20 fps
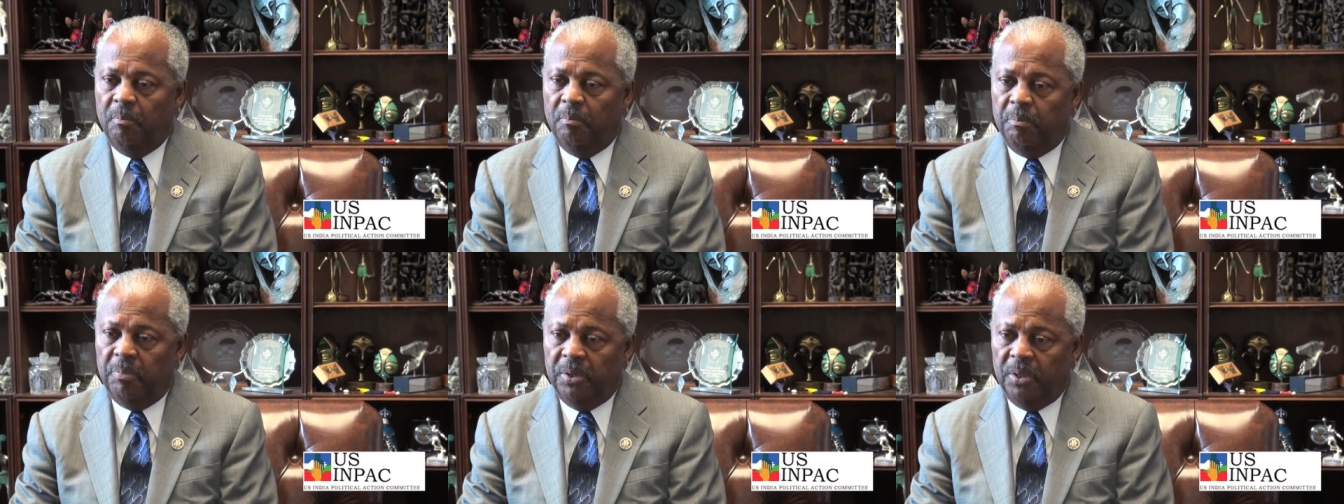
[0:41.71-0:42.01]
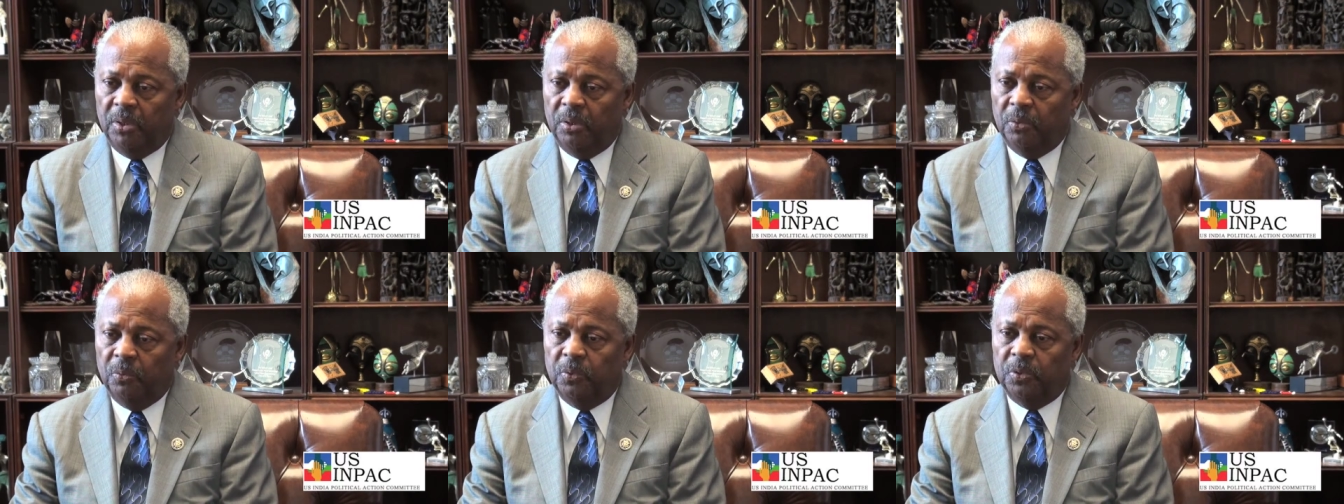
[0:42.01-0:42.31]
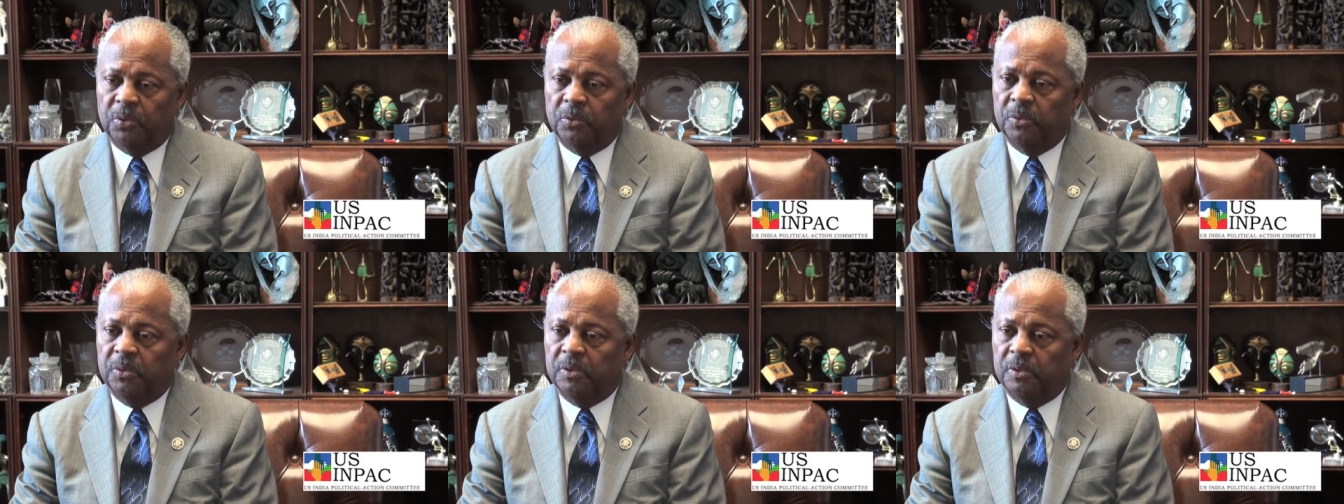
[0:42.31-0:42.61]
Bill,
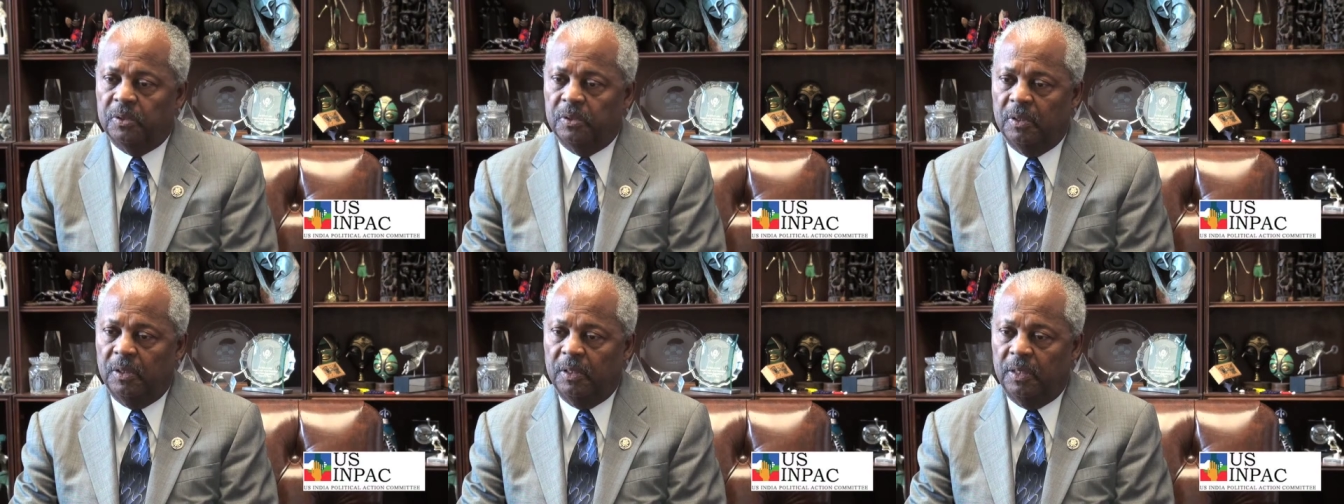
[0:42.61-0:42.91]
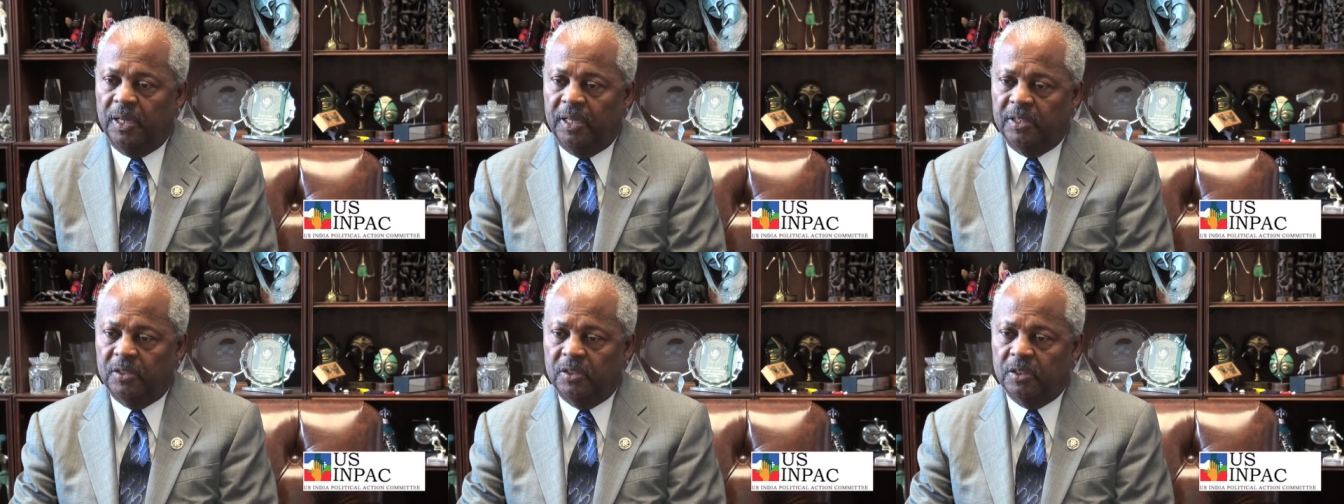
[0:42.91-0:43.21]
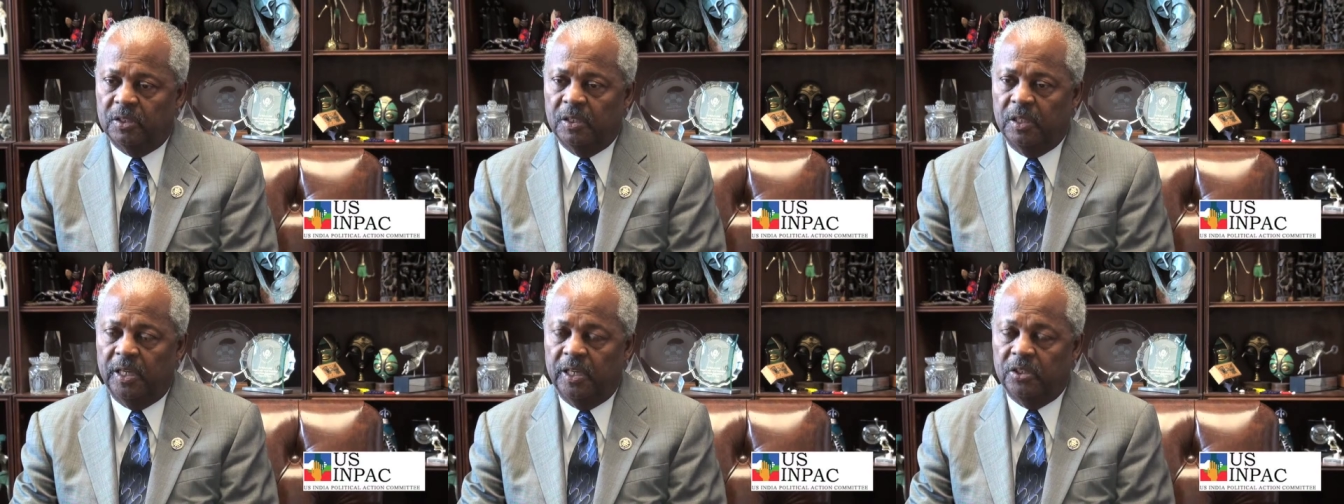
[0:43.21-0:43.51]
which was
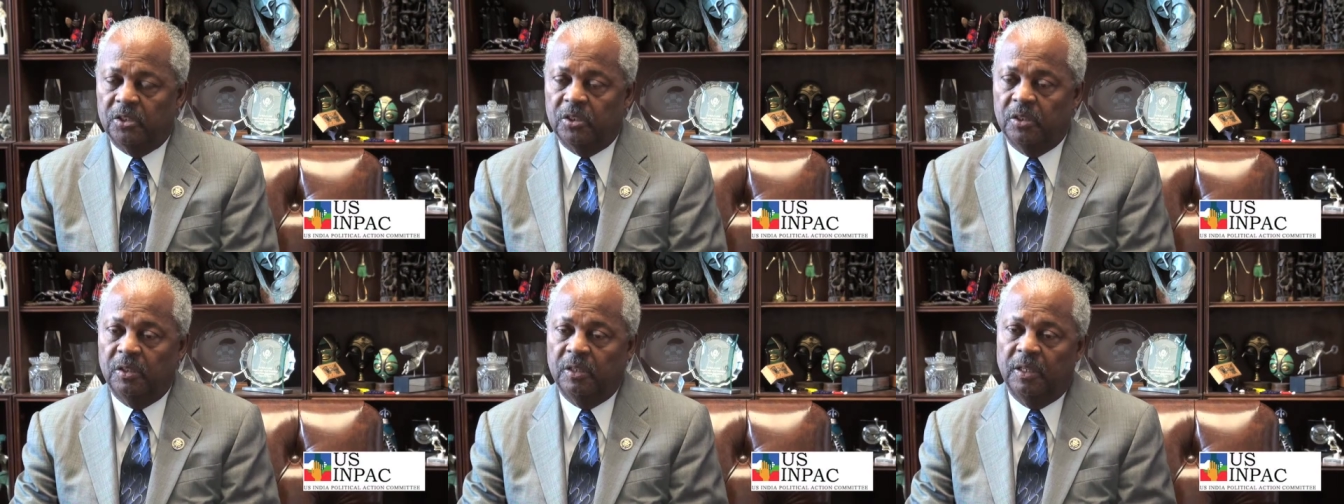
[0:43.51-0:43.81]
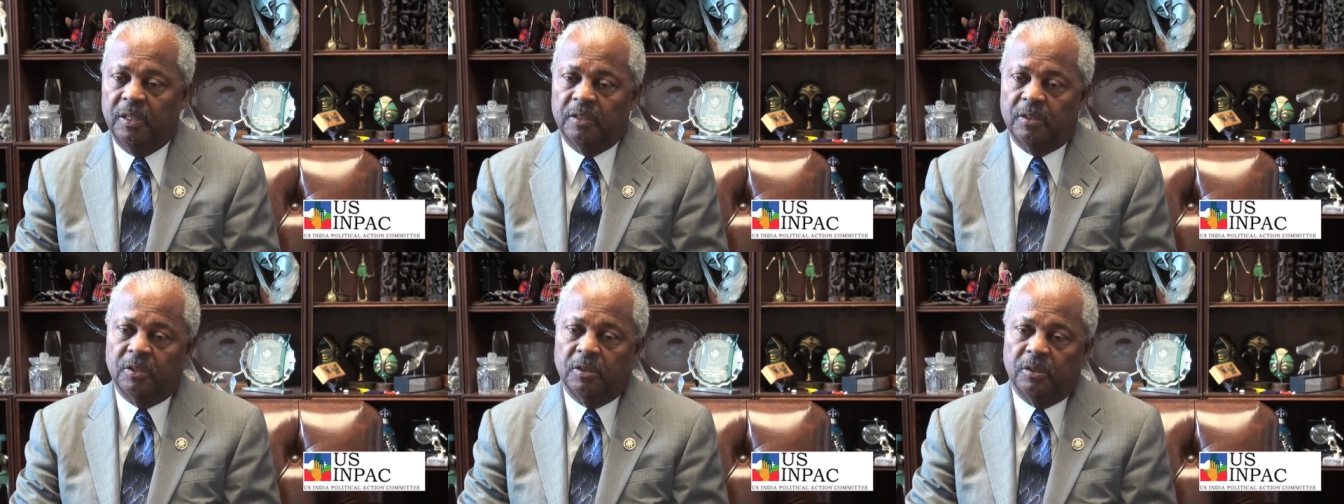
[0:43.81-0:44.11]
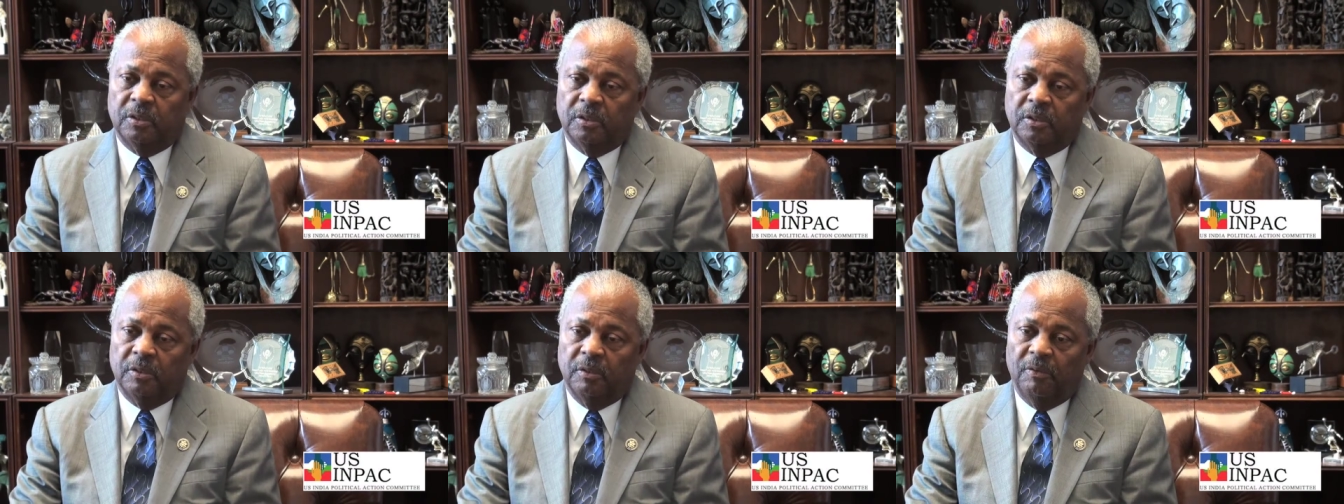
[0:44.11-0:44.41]
legislation that
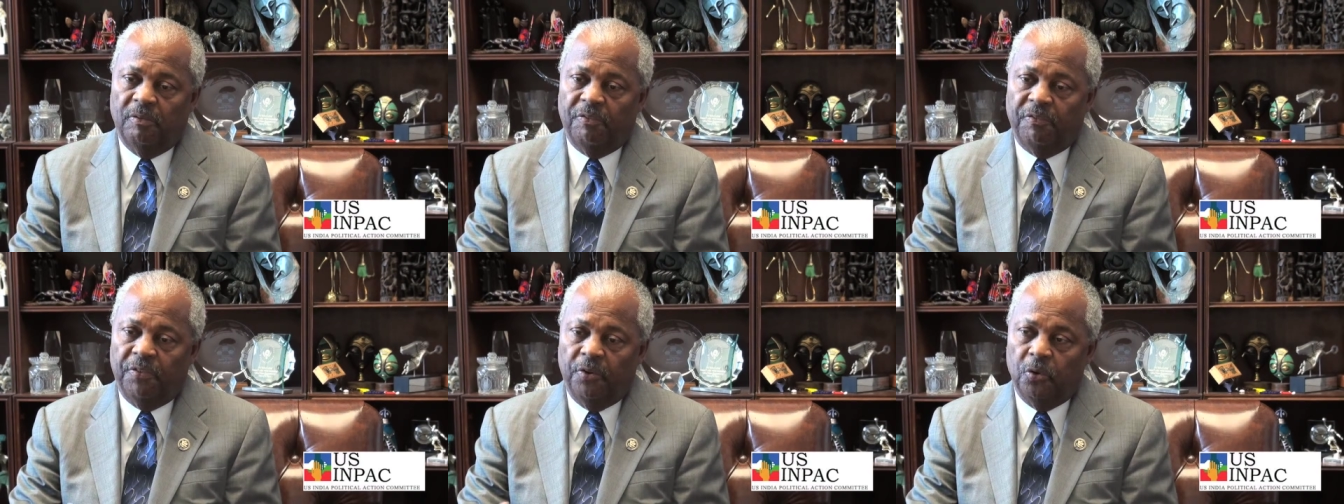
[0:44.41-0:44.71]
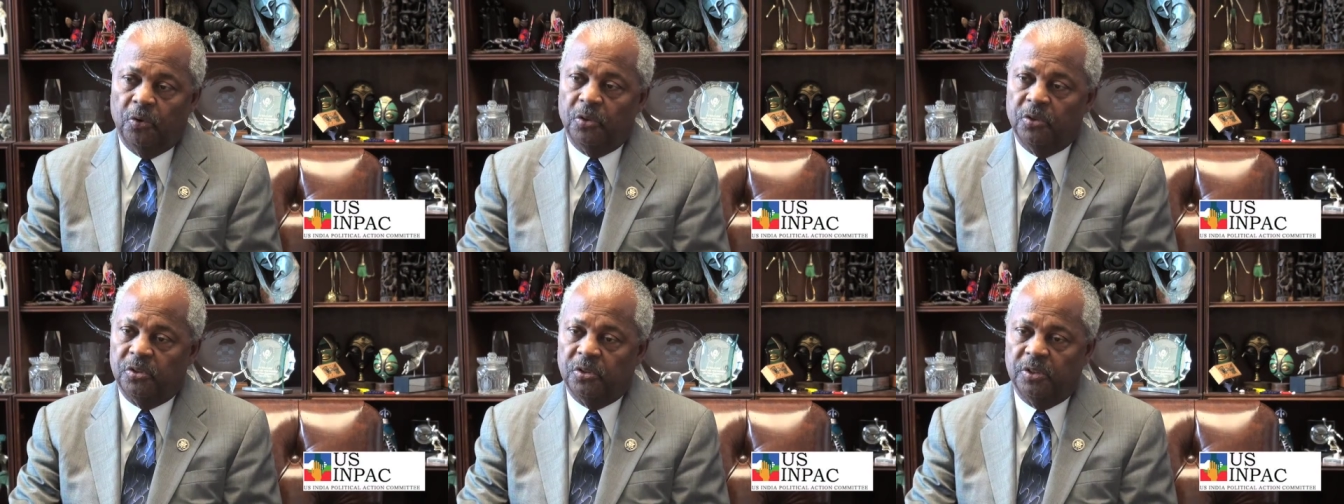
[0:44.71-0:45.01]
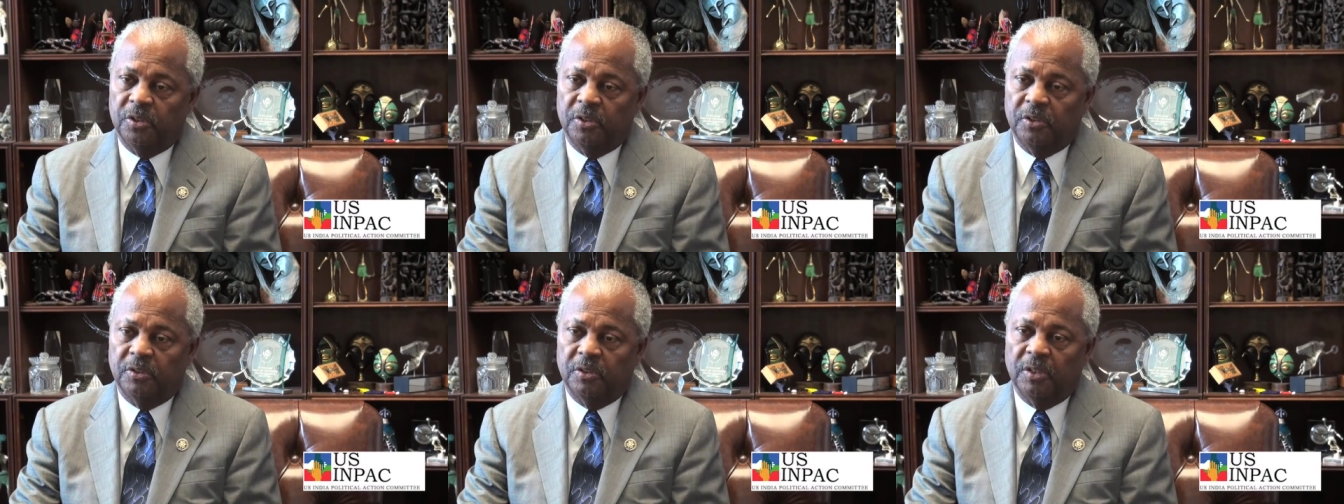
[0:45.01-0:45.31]

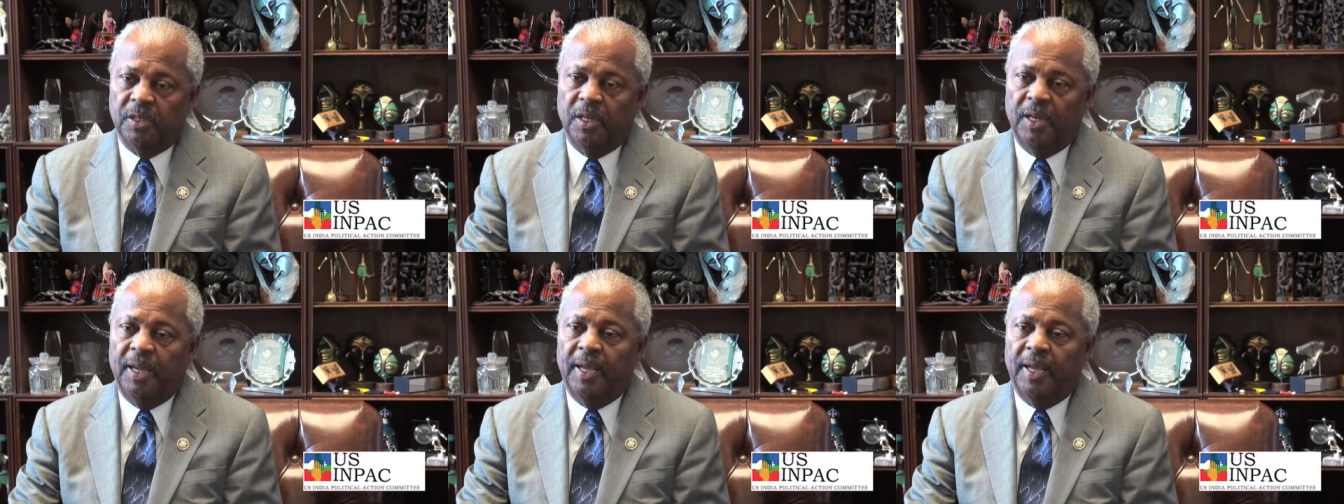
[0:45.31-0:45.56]
focuses